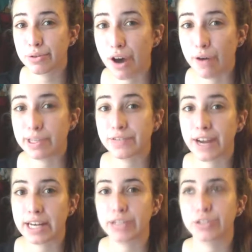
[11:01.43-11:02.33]
always
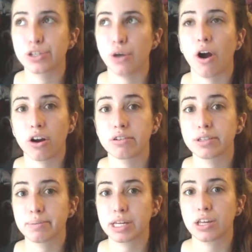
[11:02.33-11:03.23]
fighting so hard
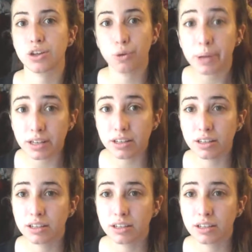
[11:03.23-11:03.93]
to be human?